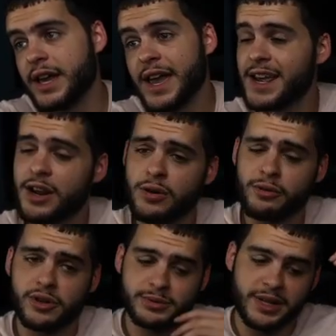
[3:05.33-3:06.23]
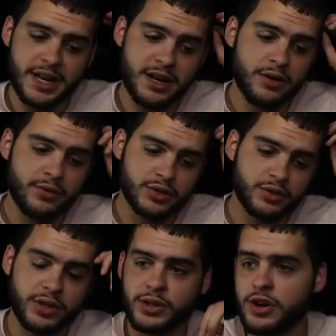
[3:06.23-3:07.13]
88 overalls, I mean, 88 overalls
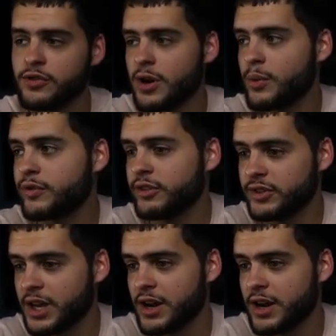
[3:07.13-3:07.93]
really only go for around 150.